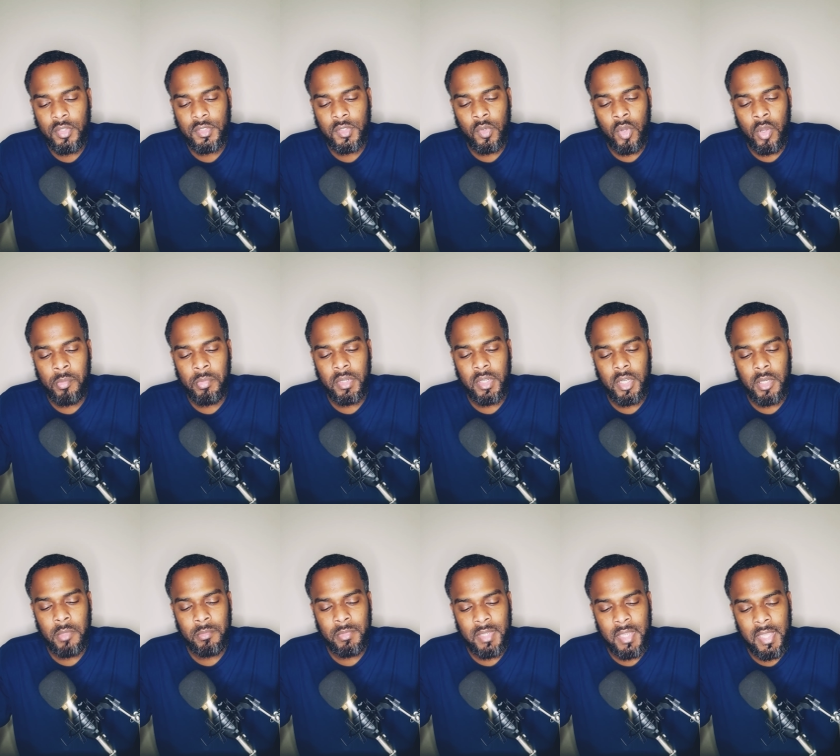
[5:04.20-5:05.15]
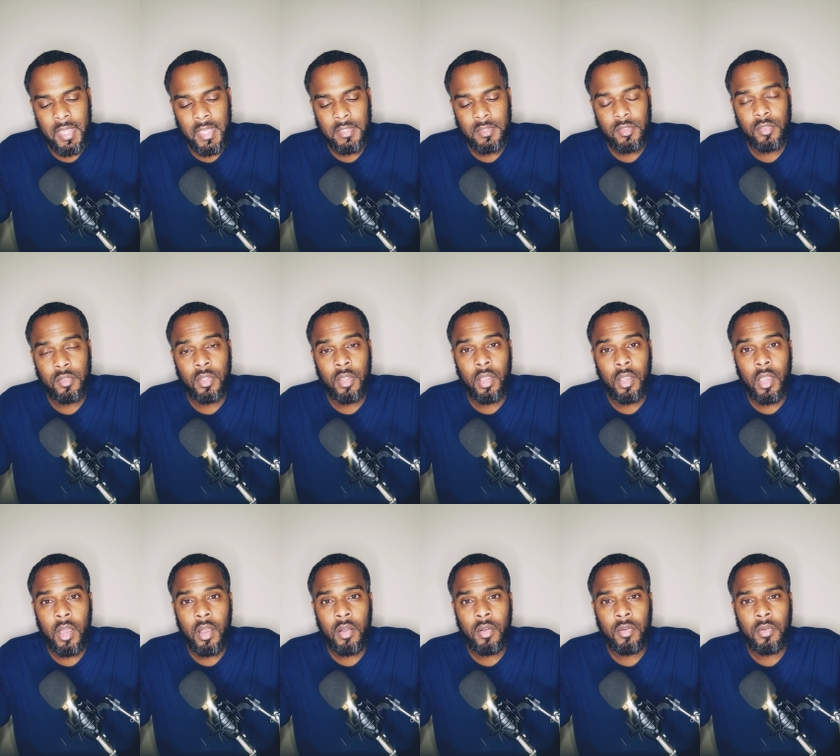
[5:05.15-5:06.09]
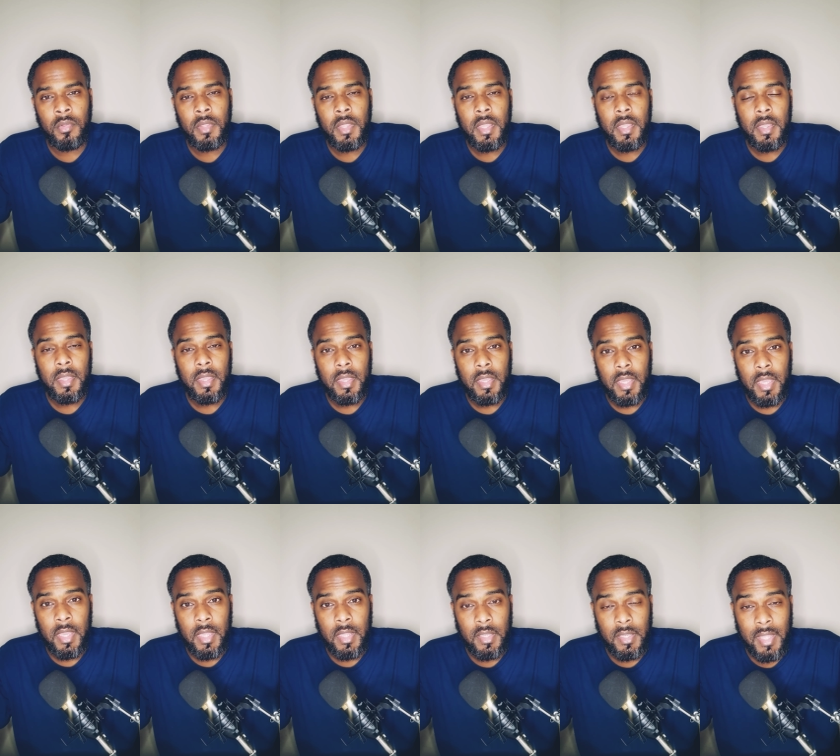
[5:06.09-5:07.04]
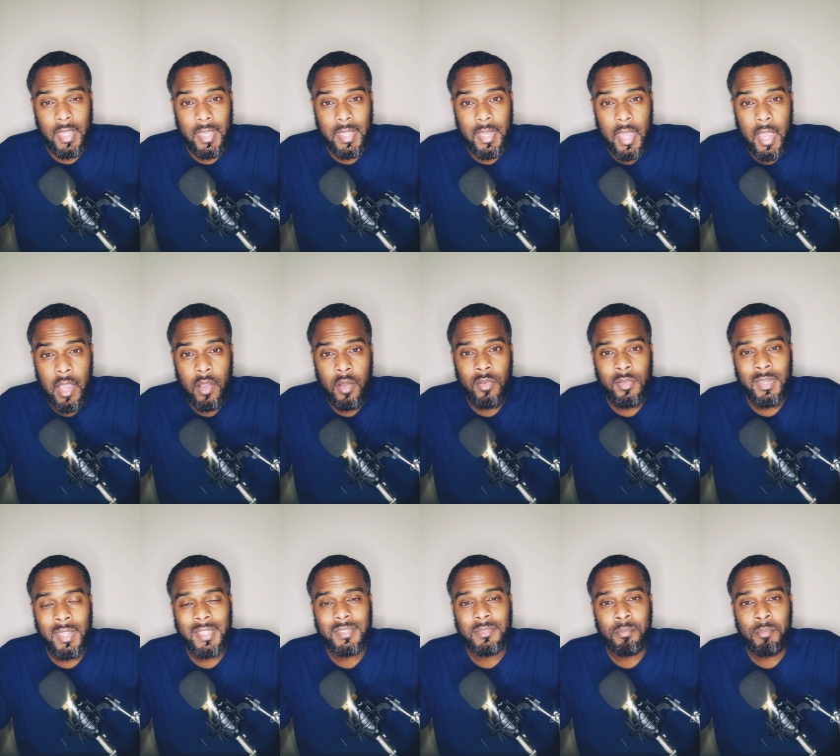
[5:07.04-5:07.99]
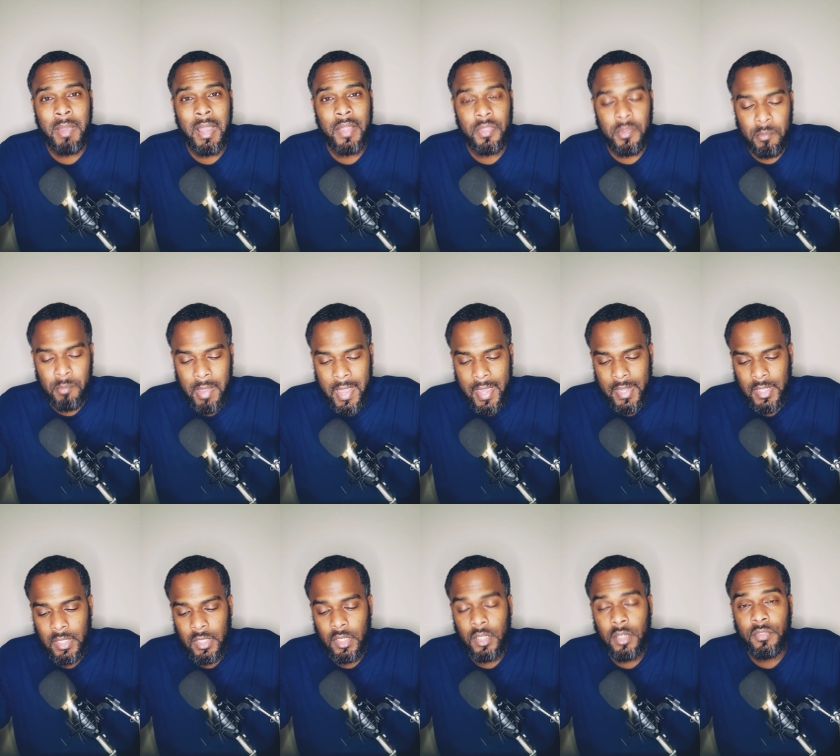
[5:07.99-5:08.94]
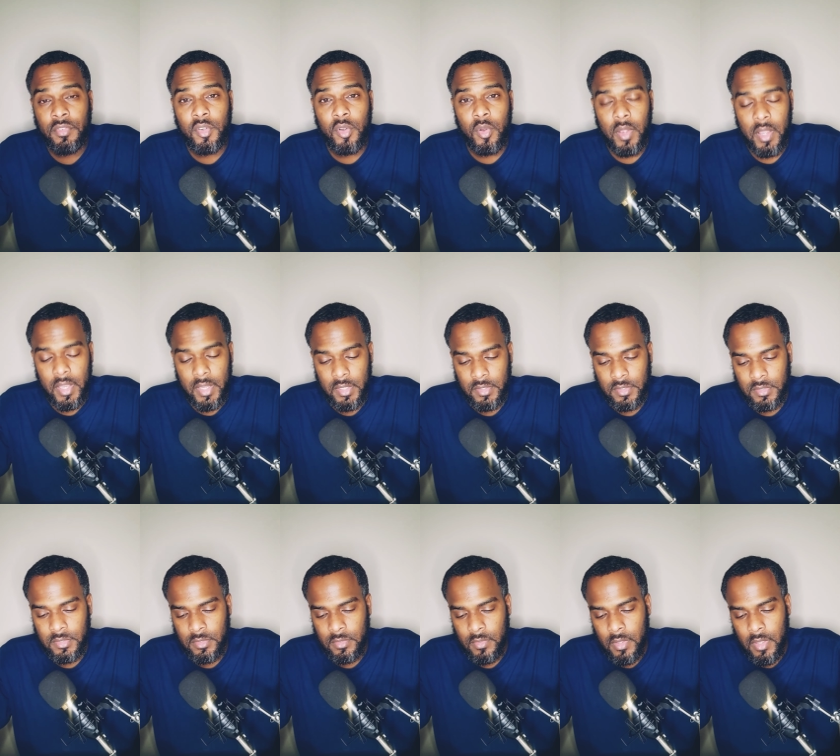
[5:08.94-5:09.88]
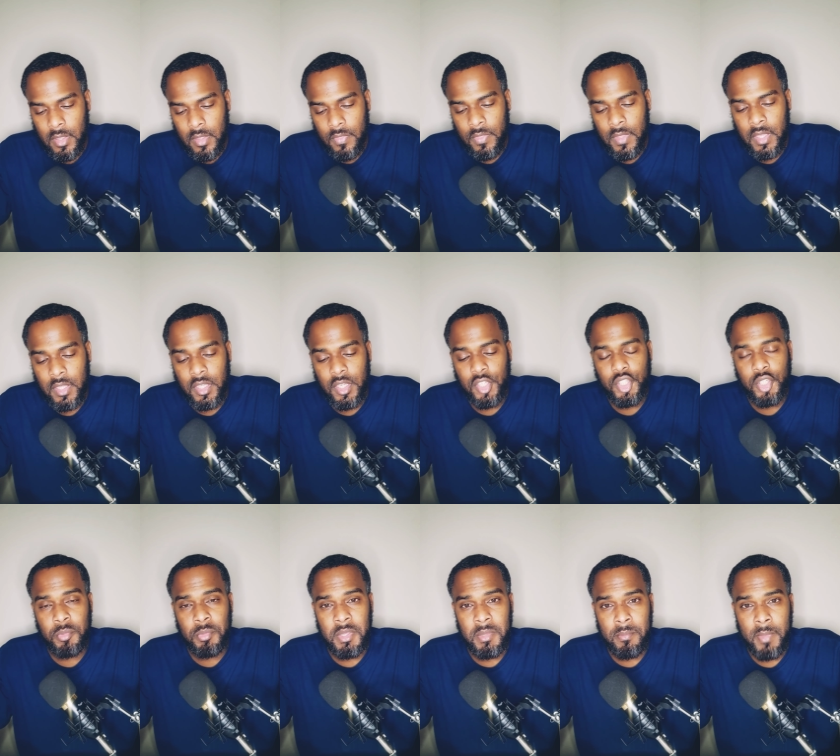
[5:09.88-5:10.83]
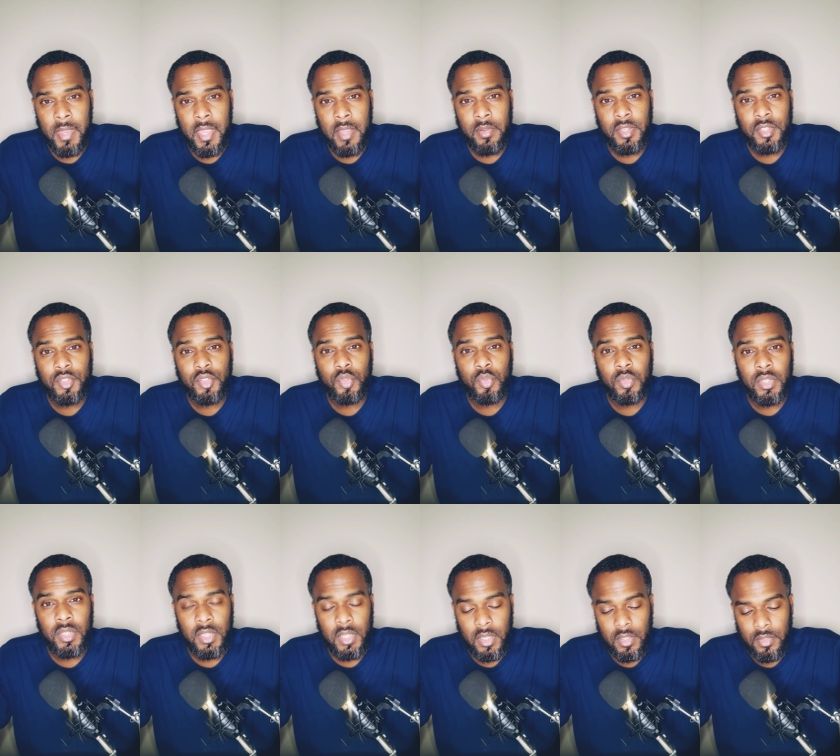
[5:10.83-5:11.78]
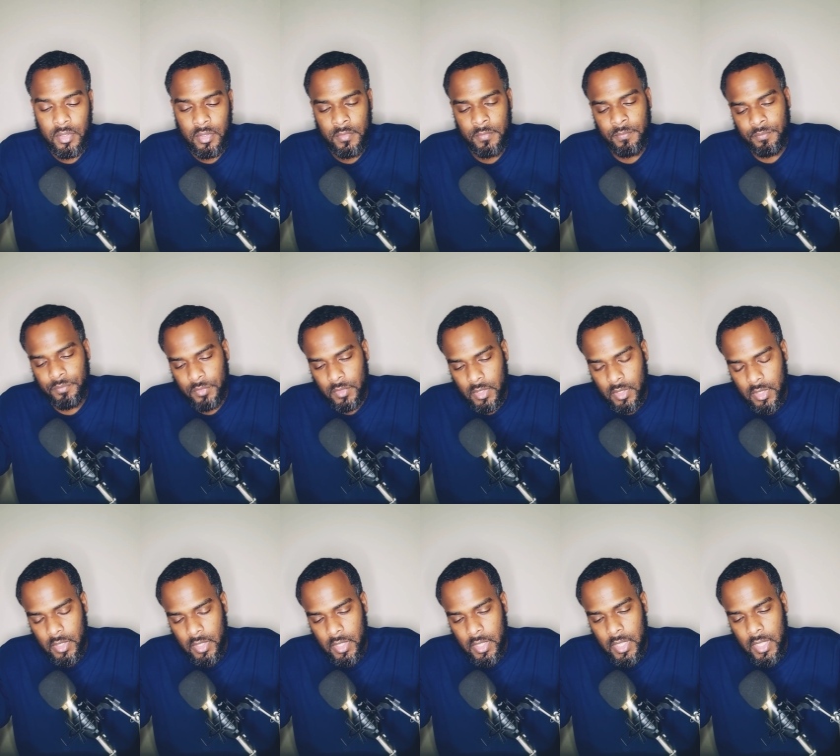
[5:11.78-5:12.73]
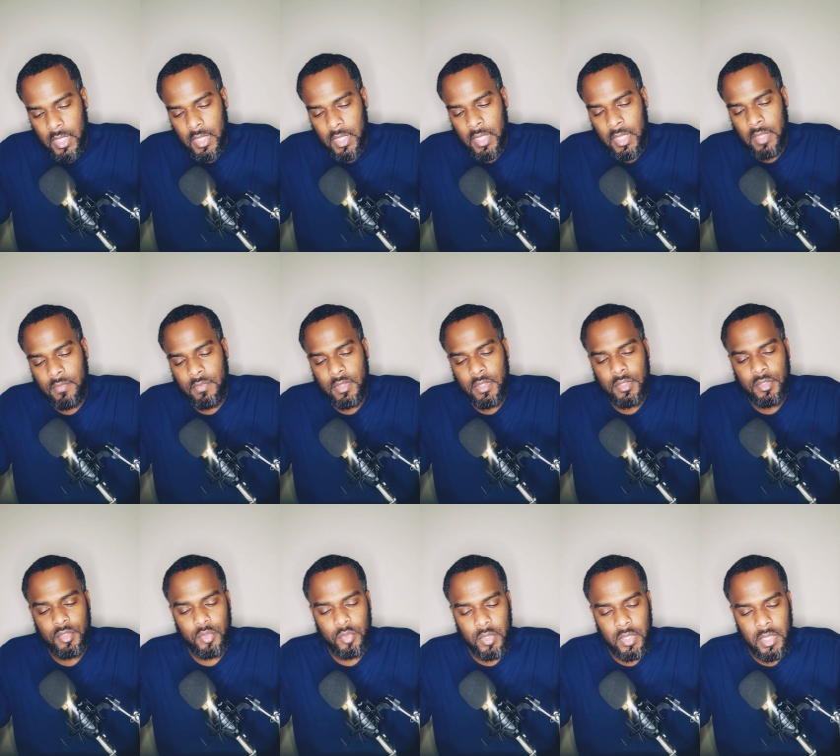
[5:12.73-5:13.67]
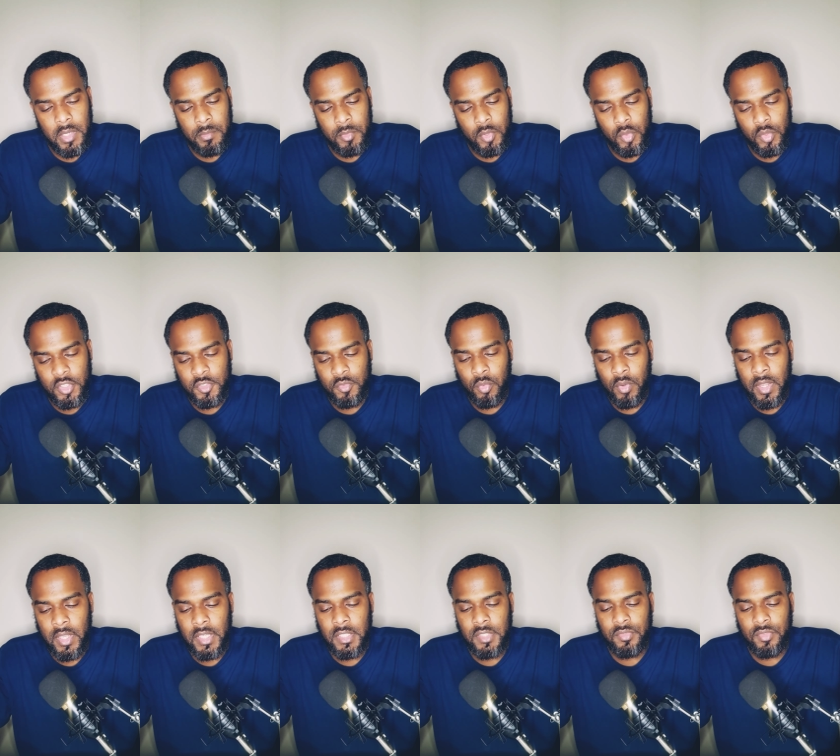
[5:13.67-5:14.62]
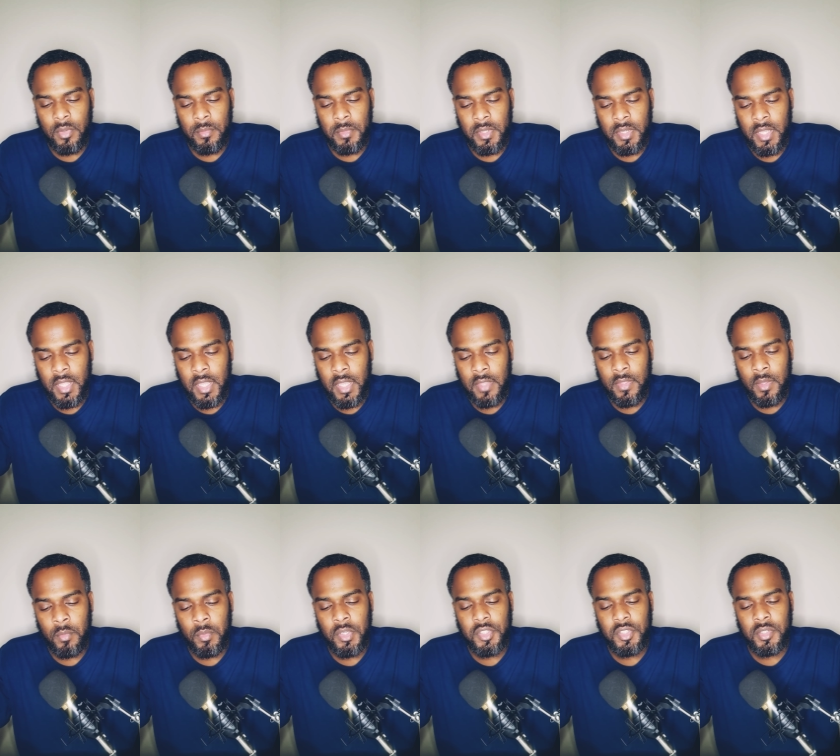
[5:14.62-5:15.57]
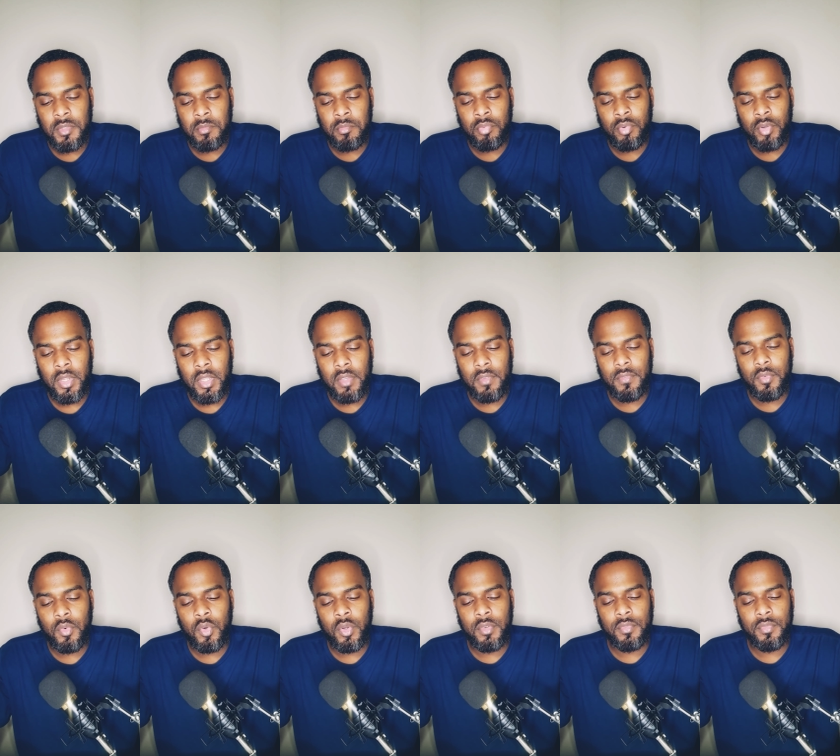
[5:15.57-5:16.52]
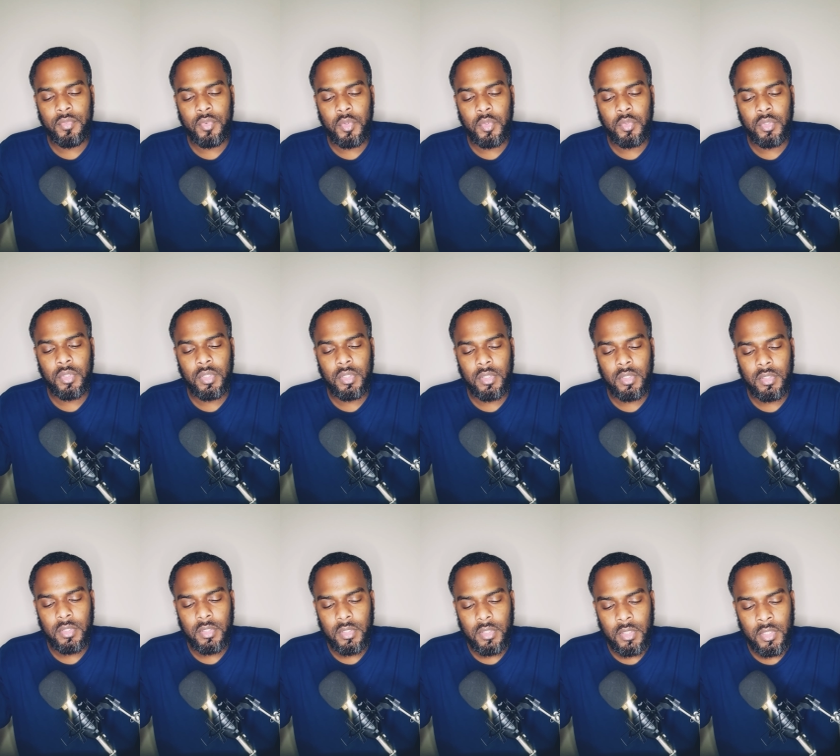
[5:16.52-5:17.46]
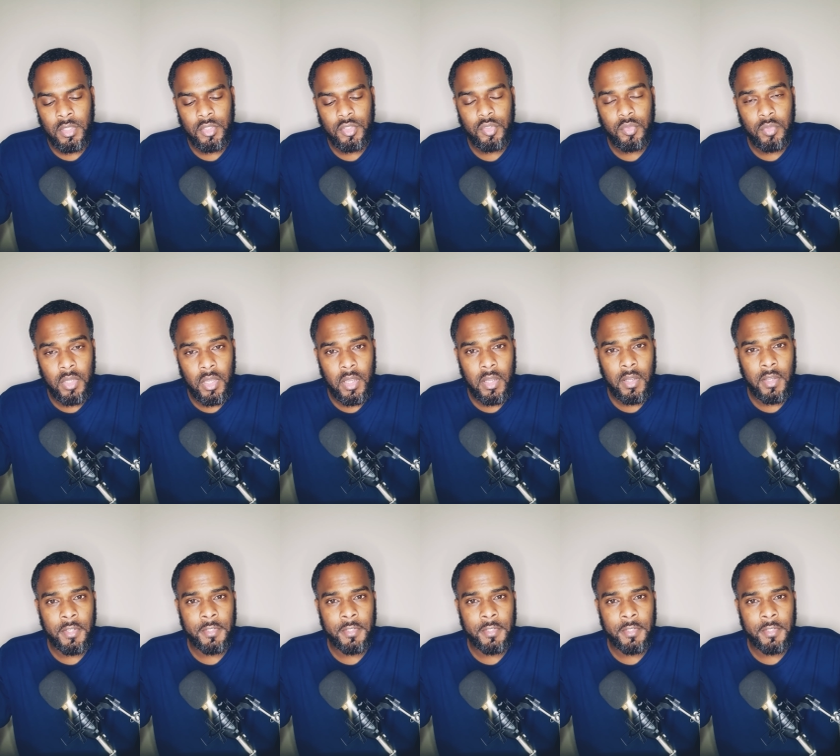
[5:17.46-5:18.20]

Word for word: are become dead to the law. And dead how? That's by the body of Christ that ye should be married to another, even to him who is raised from the dead, that we should bring forth fruit unto God.